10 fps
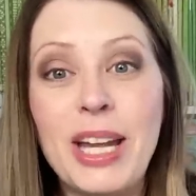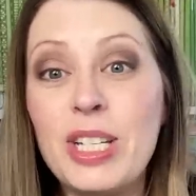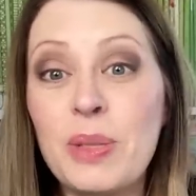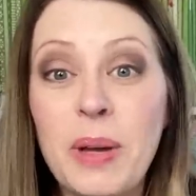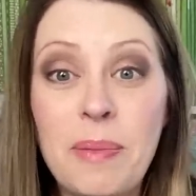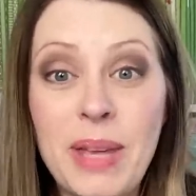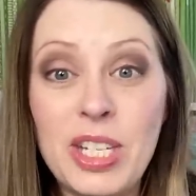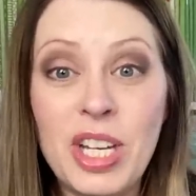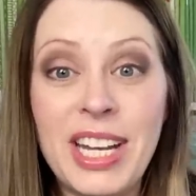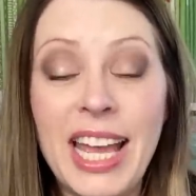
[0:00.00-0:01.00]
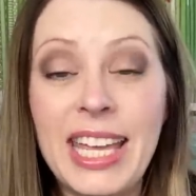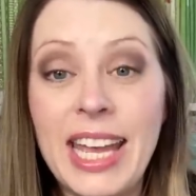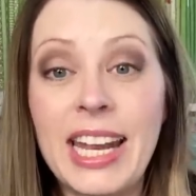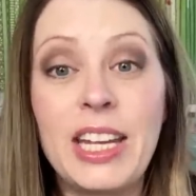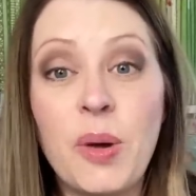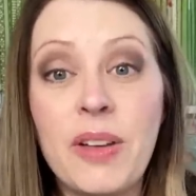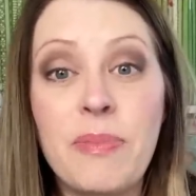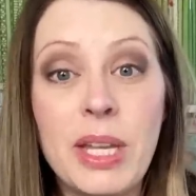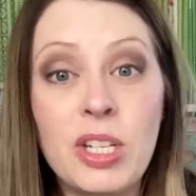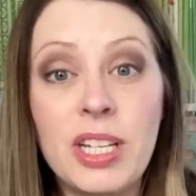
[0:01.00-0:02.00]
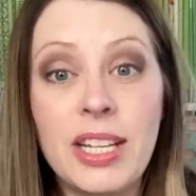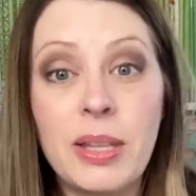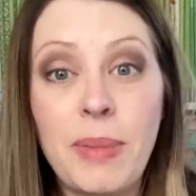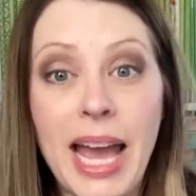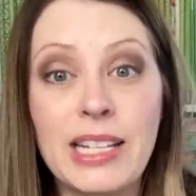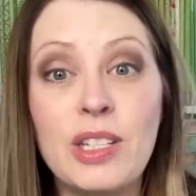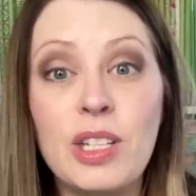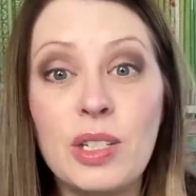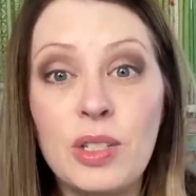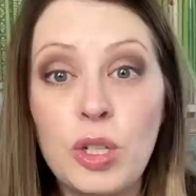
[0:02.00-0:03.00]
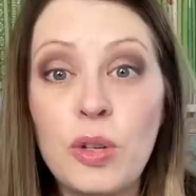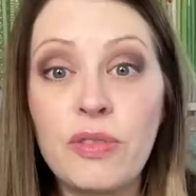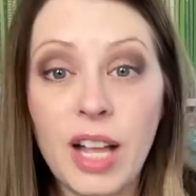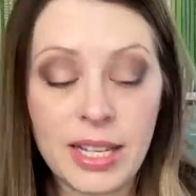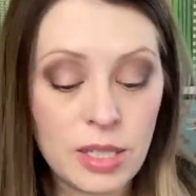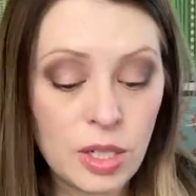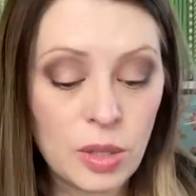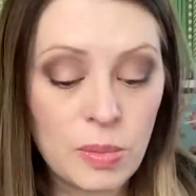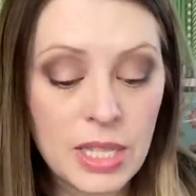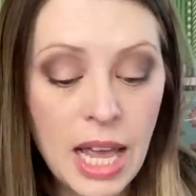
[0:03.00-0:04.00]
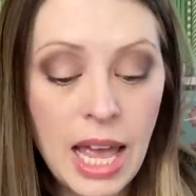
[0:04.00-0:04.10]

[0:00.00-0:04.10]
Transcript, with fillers: I just want to mention again, I know I've mentioned it the past two floss tubes,